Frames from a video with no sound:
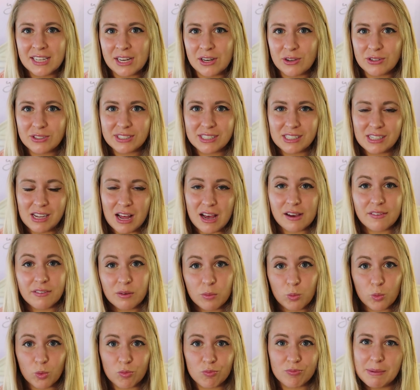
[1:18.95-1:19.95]
I noticed a lot of
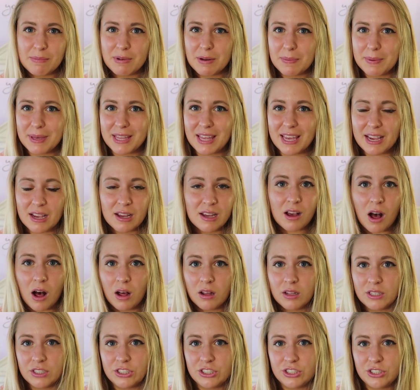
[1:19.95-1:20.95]
them seemed to be like
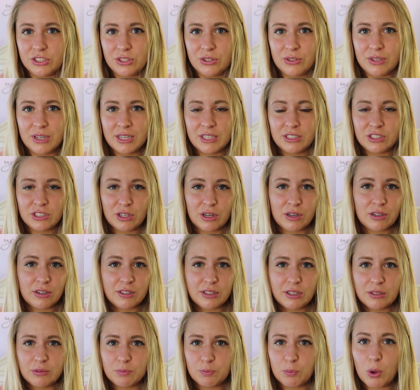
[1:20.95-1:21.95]
college students
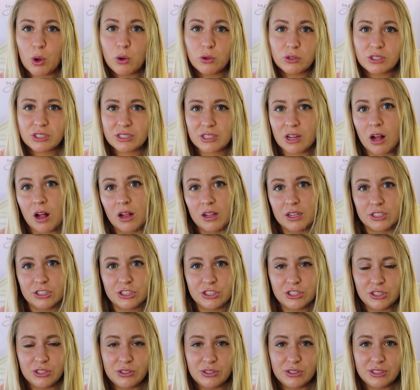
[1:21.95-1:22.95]
or
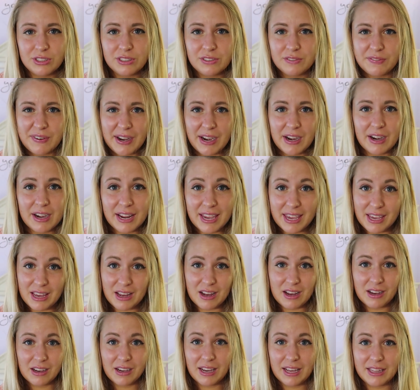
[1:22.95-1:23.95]
post-college students, very
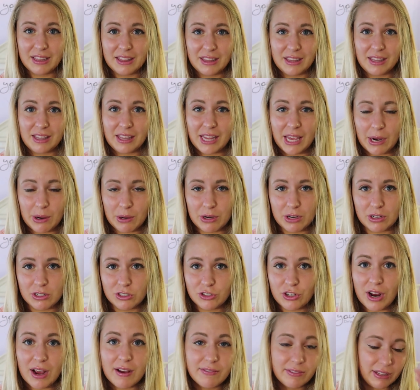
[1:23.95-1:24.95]
young, and they were
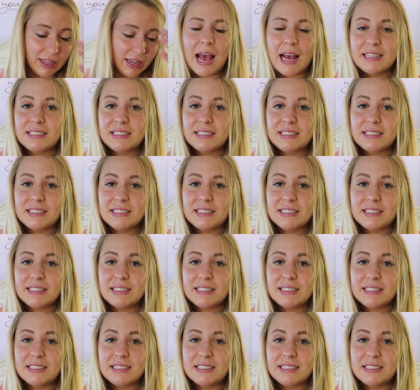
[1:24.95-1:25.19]
traveling.